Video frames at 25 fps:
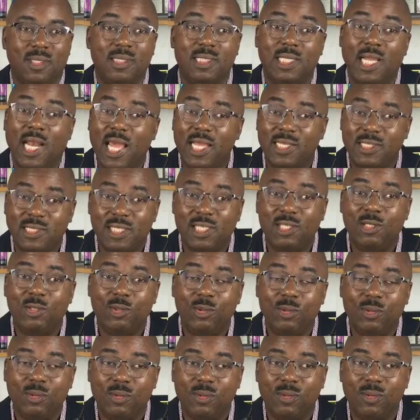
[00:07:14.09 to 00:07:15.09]
Till I see
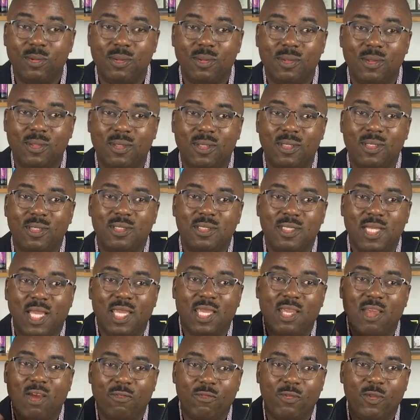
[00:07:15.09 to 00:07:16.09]
you,
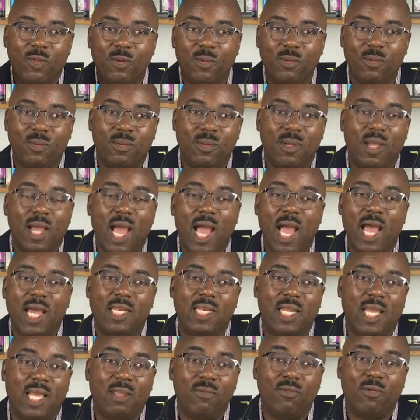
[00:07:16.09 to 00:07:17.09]
take care of you.
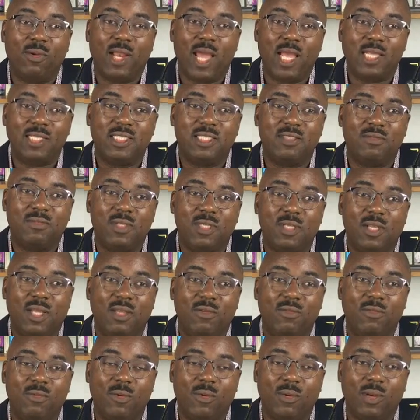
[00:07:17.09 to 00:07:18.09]
And if you like this
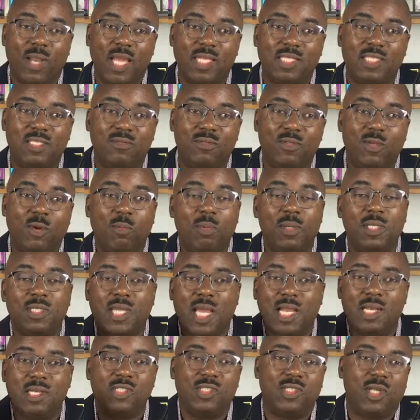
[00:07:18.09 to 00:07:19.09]
video, please
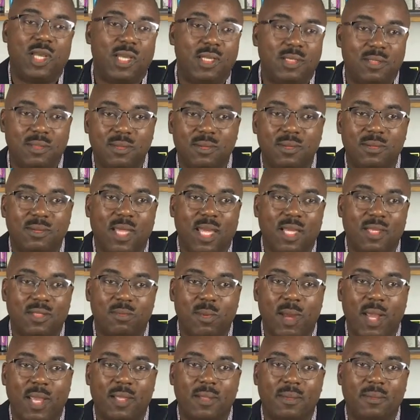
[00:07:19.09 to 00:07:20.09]
kindly share it. Thanks.
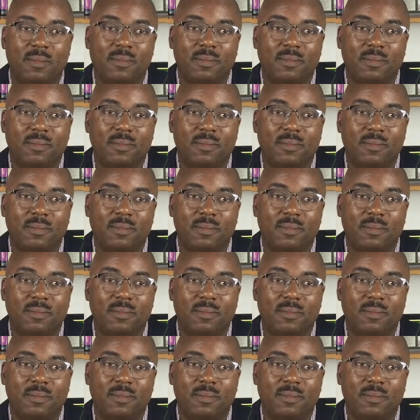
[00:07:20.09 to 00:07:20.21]
Bye.